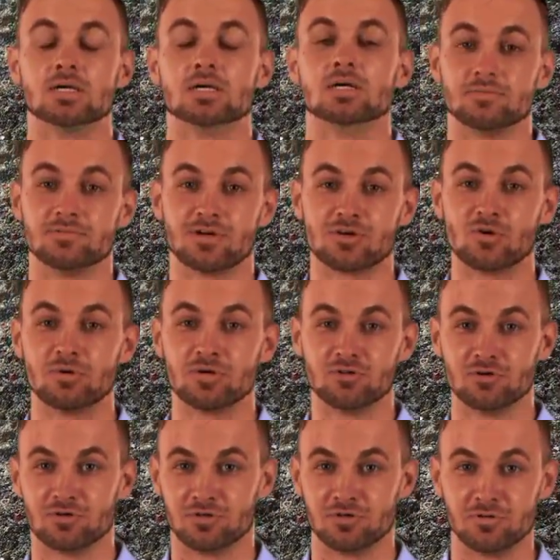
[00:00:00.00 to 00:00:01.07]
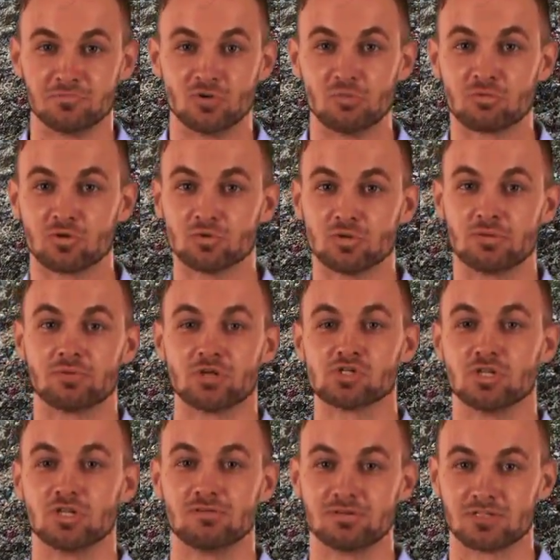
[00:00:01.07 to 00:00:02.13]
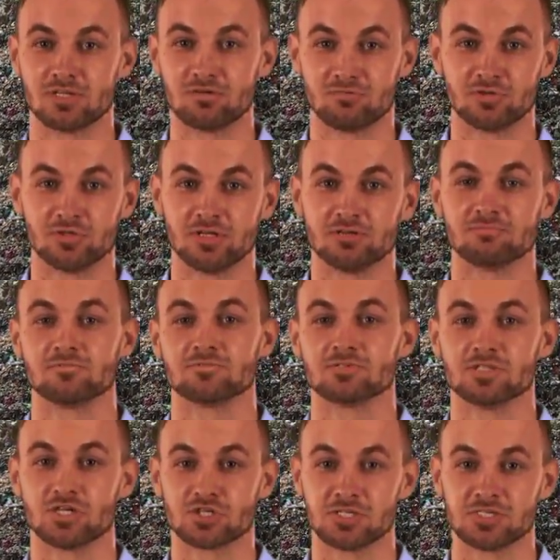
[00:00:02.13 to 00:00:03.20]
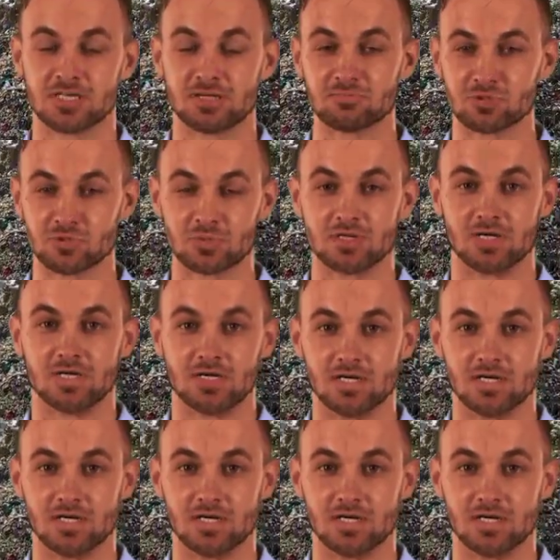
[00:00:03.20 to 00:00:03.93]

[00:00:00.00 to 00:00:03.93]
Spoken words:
Number 5 is data collection and analysis.